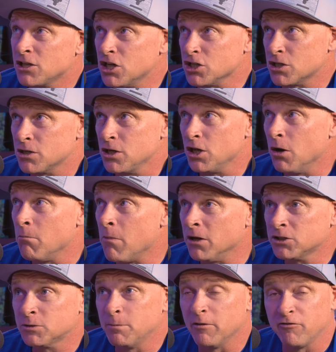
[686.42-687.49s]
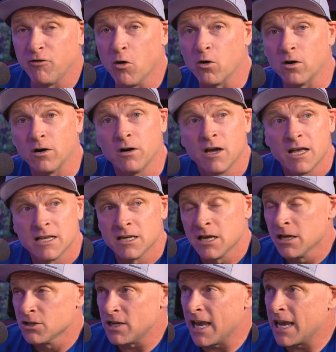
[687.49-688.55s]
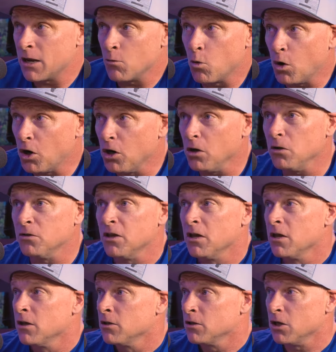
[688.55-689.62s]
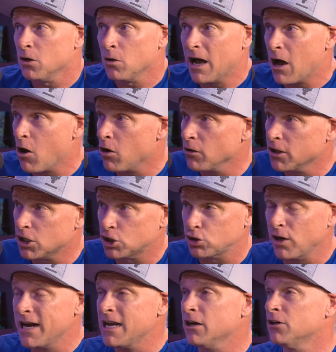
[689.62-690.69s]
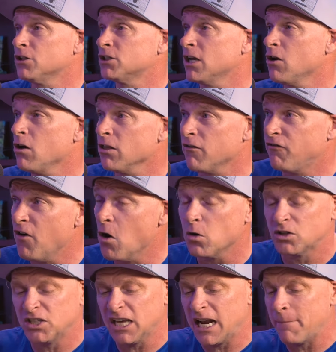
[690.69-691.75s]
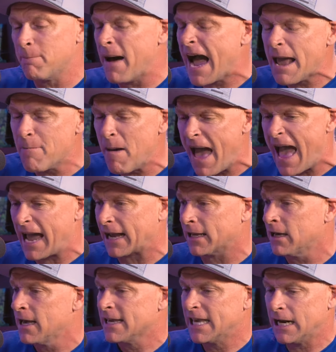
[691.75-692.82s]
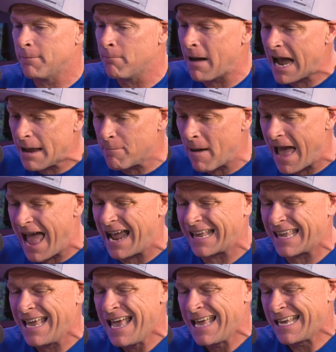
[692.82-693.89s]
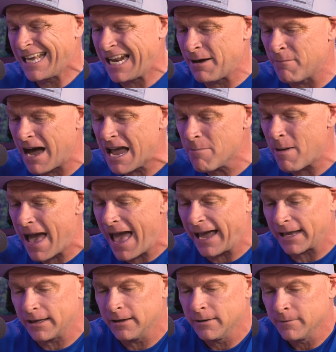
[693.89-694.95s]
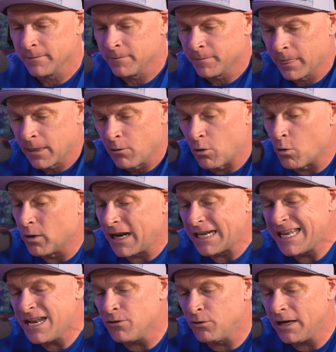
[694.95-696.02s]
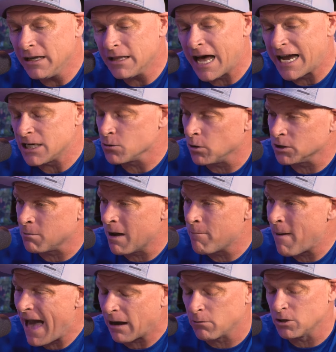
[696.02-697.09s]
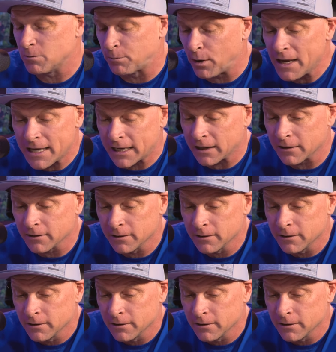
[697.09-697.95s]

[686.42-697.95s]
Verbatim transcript: just, you know, months before saying, world, you know, all the trainers and all the folks, get on my back, get on my back, get on my back. Well, what I didn't realize was my back was breaking.